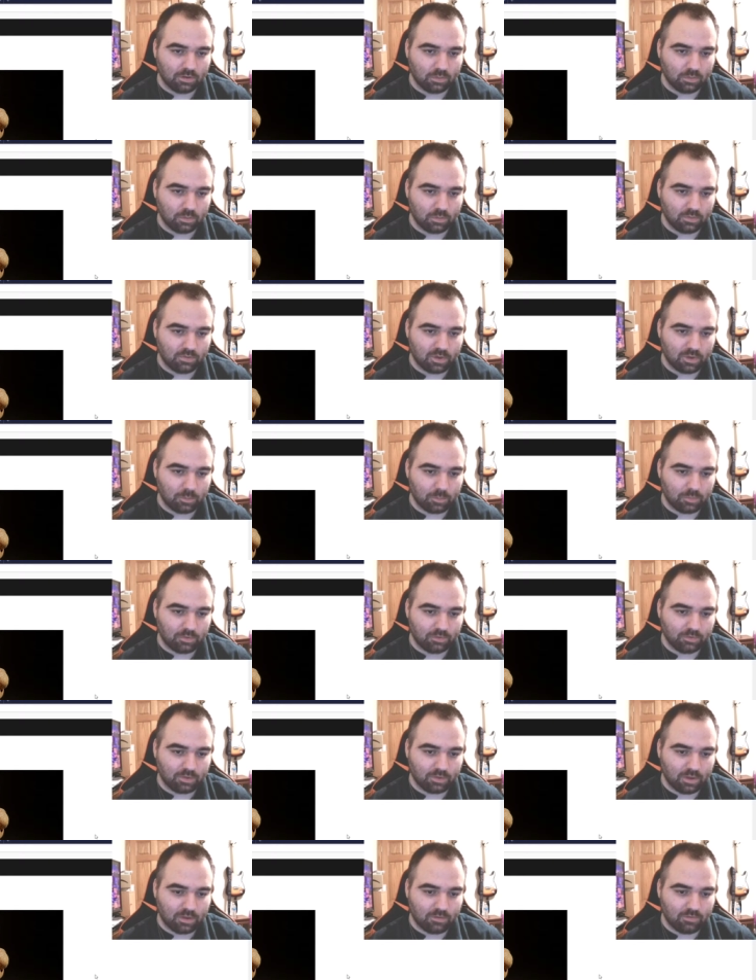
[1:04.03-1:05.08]

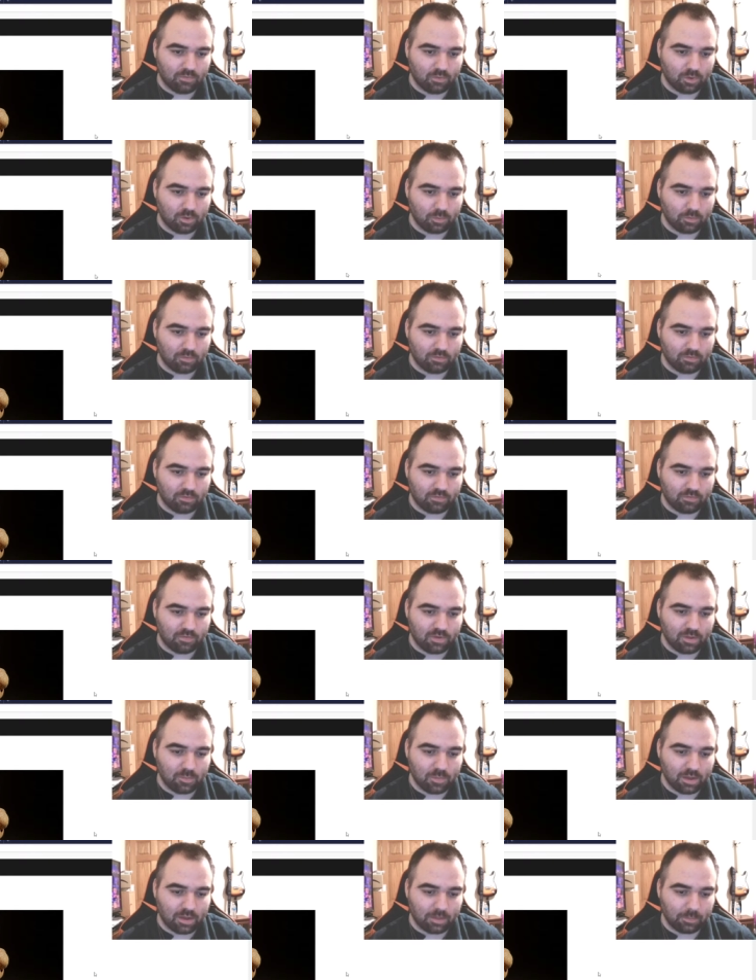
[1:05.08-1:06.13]
resembles a form of a
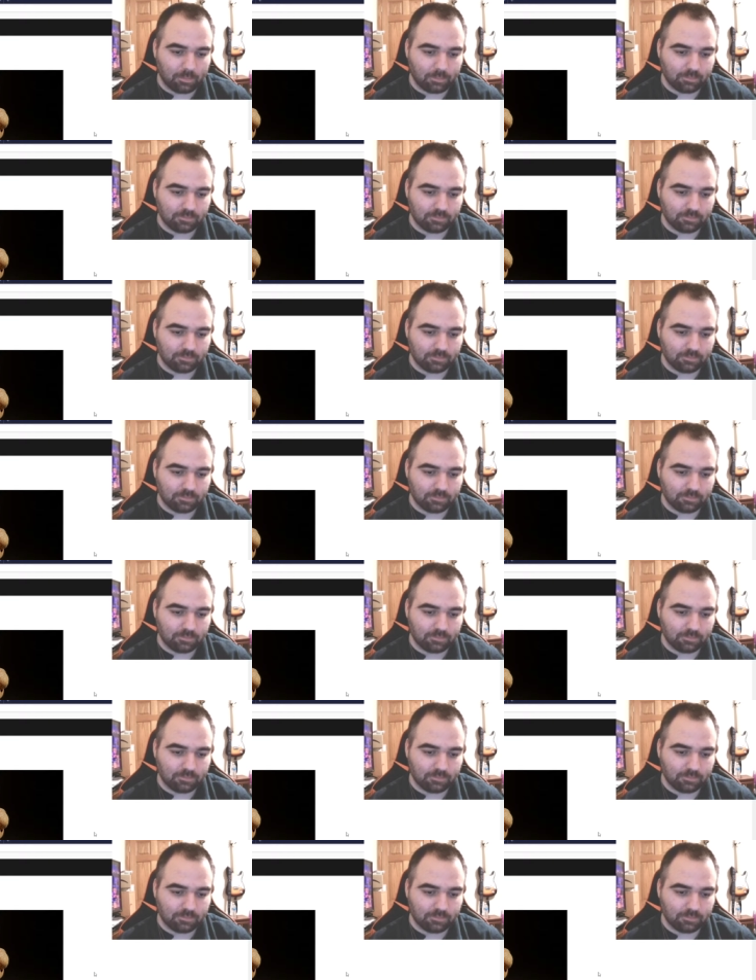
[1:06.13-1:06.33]
female.